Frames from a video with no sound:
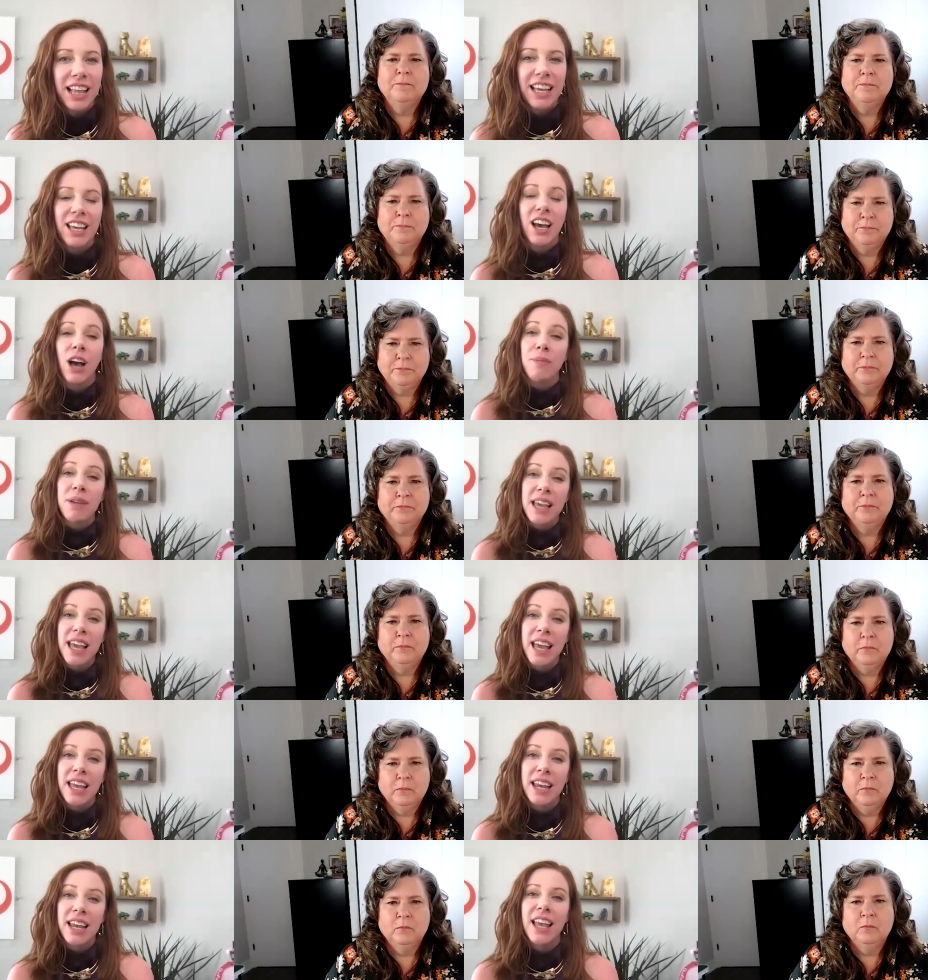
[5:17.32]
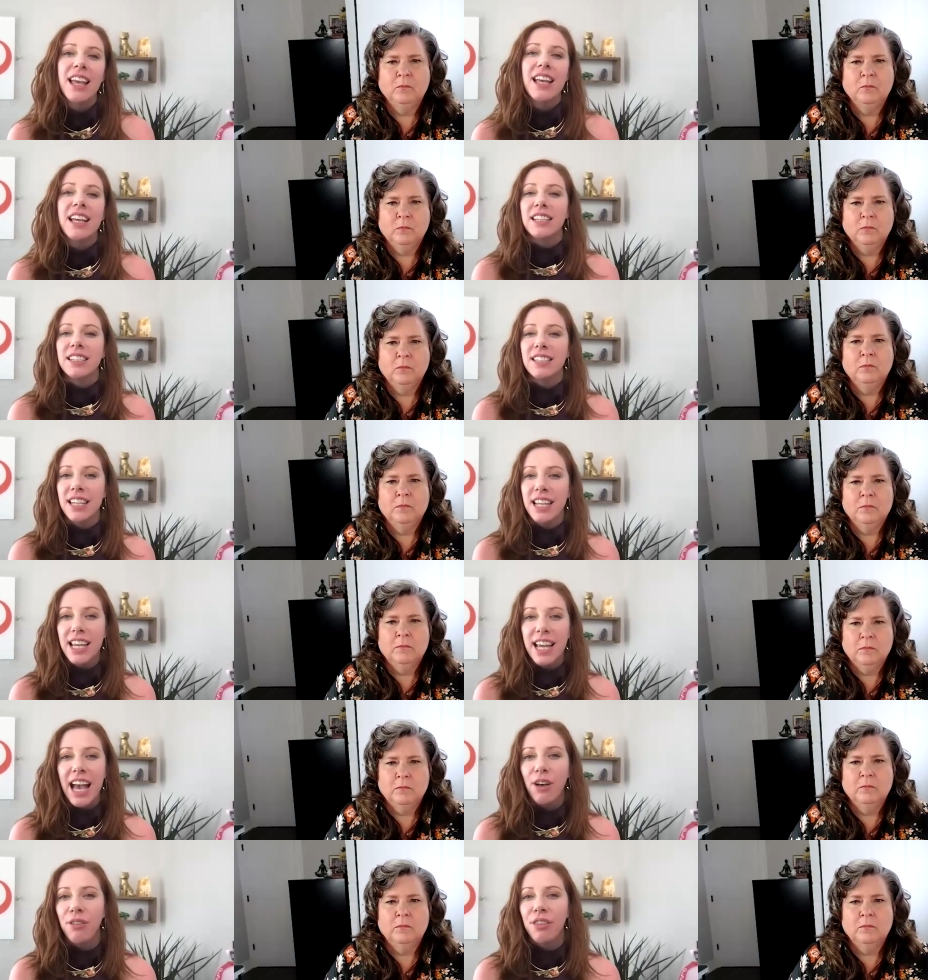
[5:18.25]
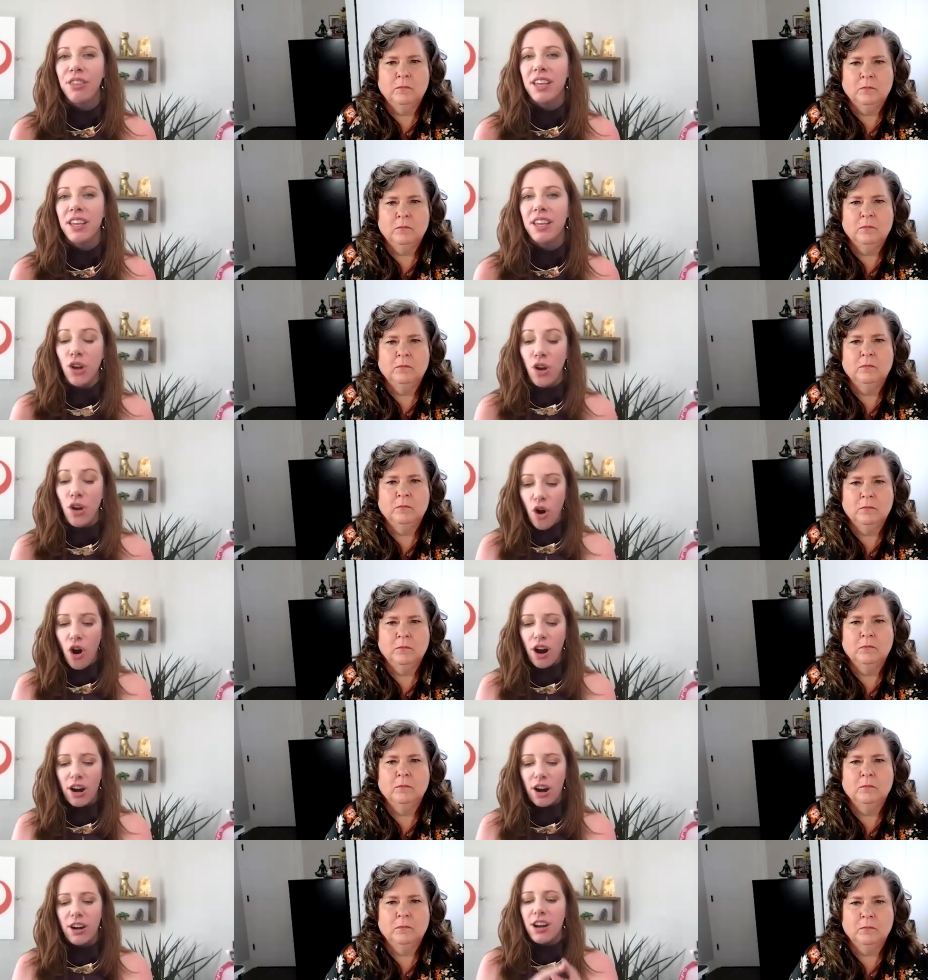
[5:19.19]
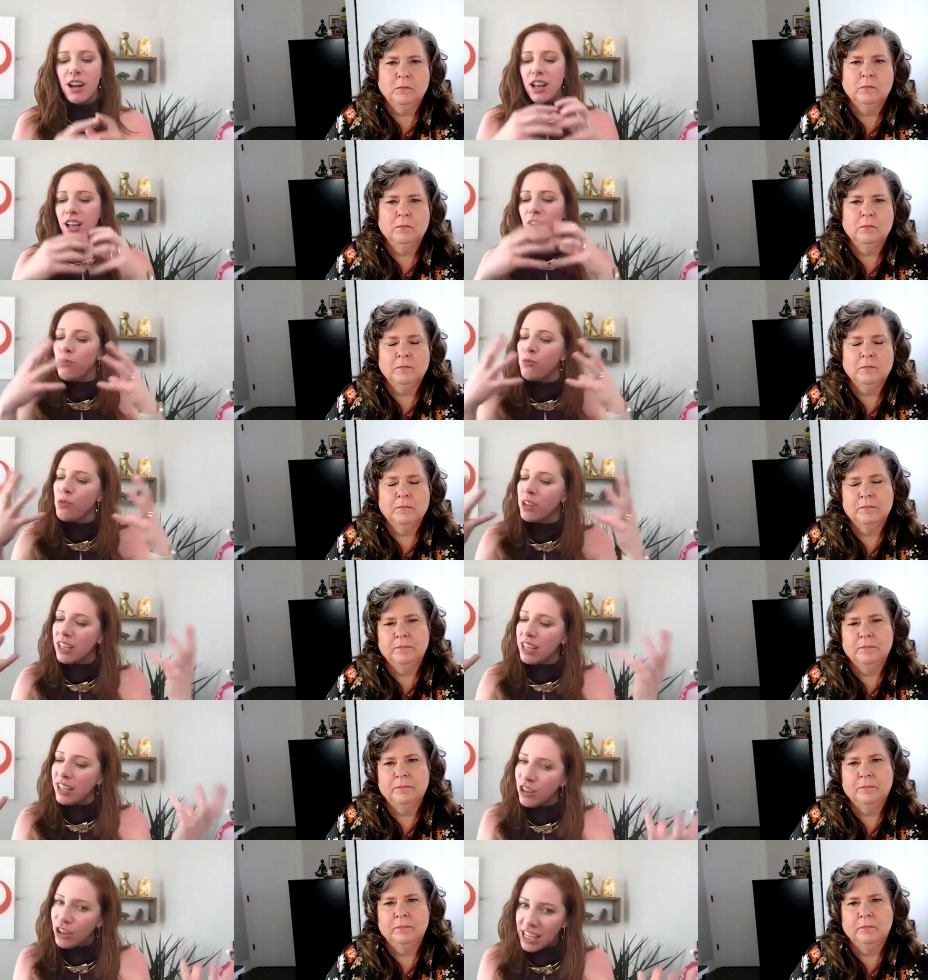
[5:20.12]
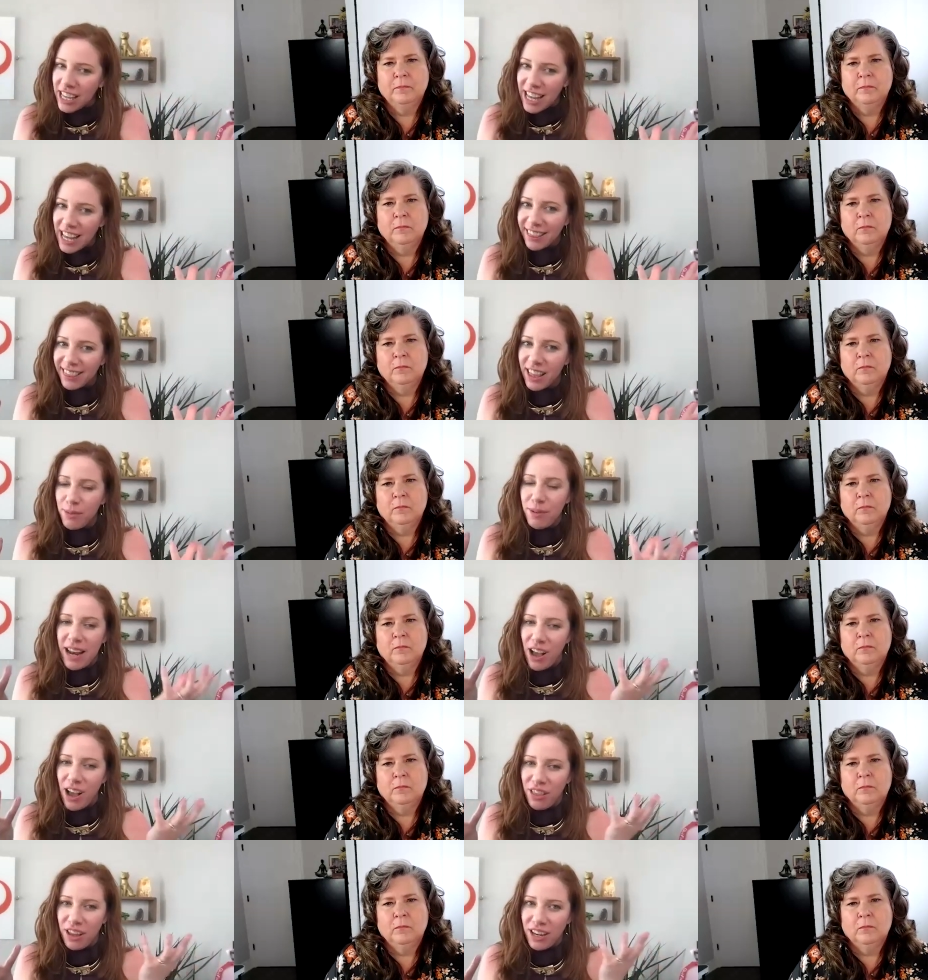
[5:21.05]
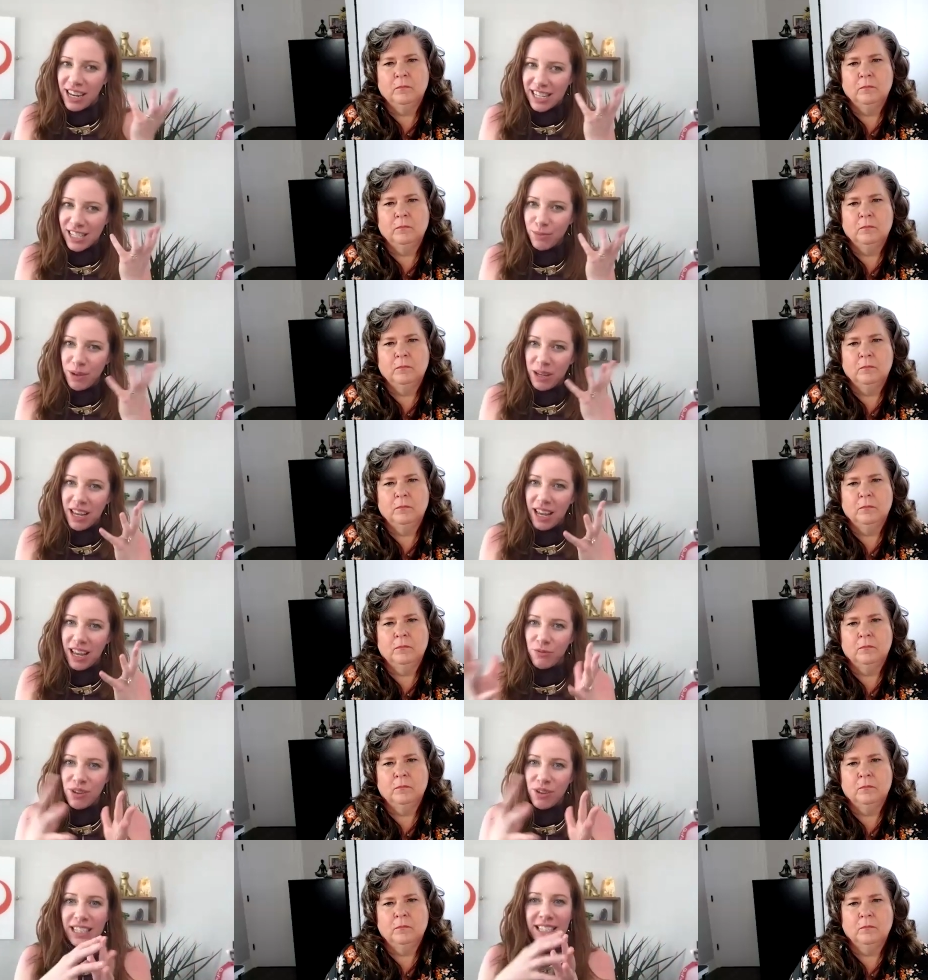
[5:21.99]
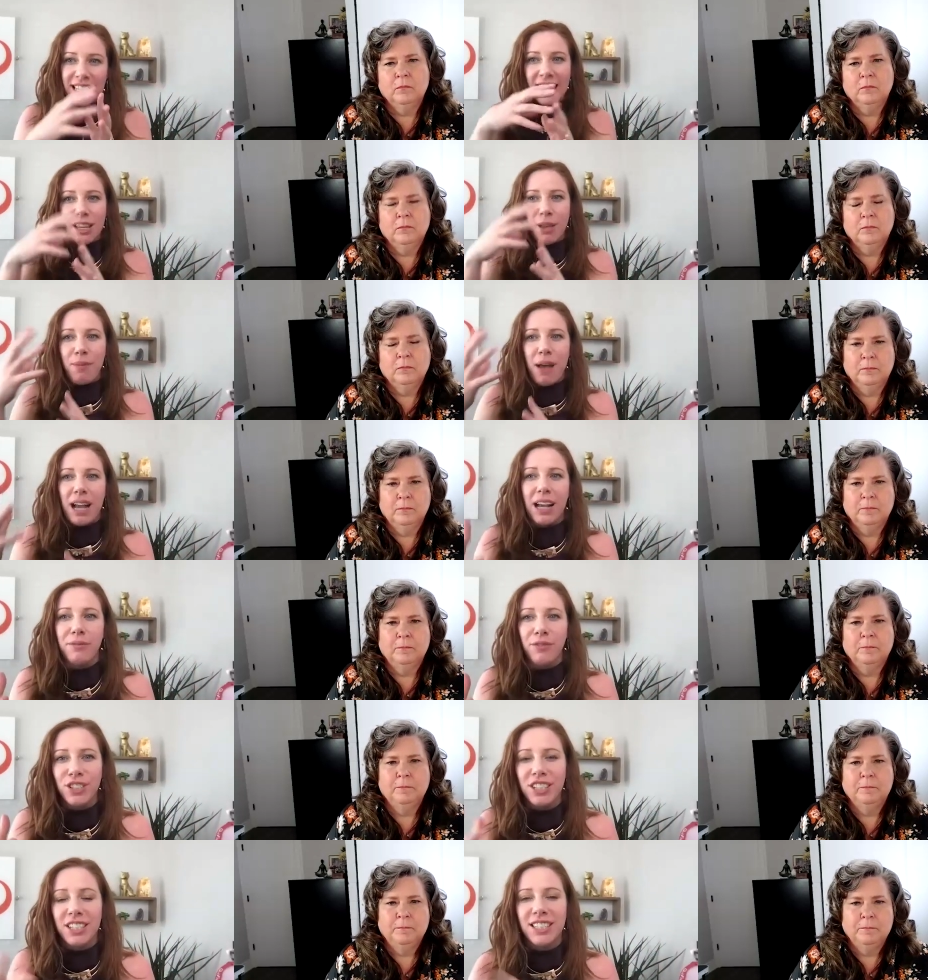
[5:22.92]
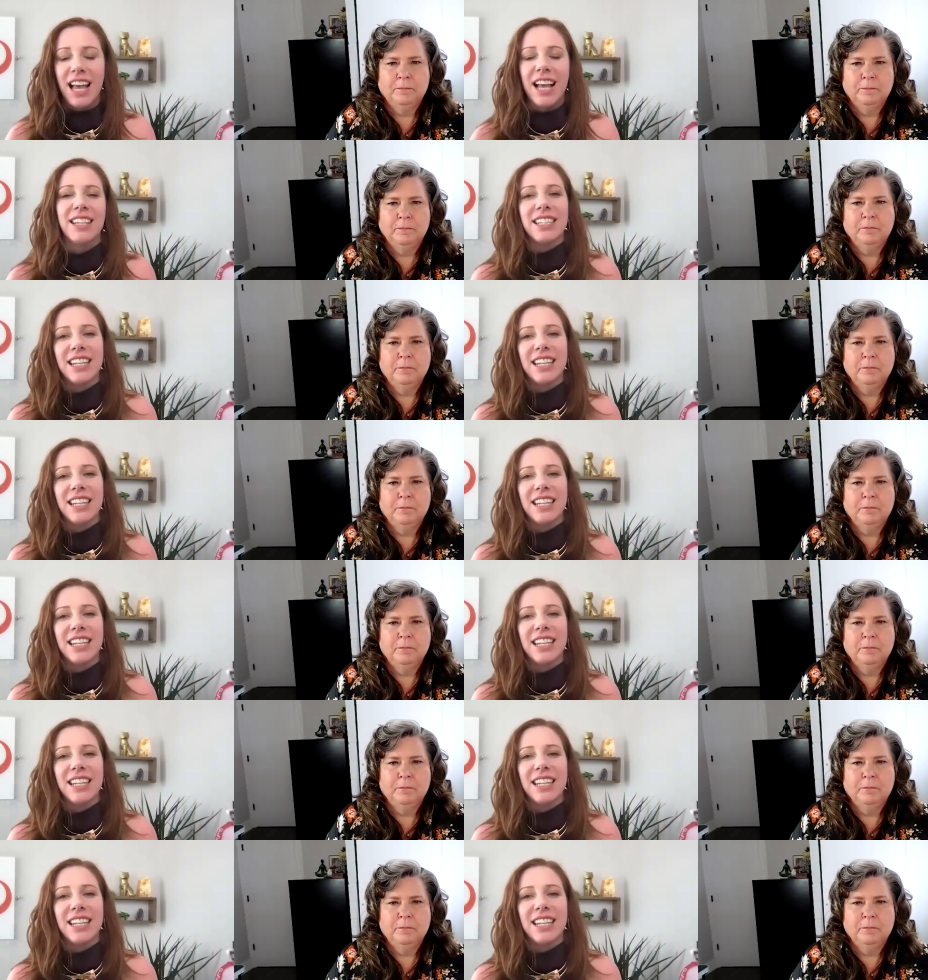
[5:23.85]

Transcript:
Speaker 1: like coming in, seeing how things are, really looking at them and how they need to be and really setting them back up for success.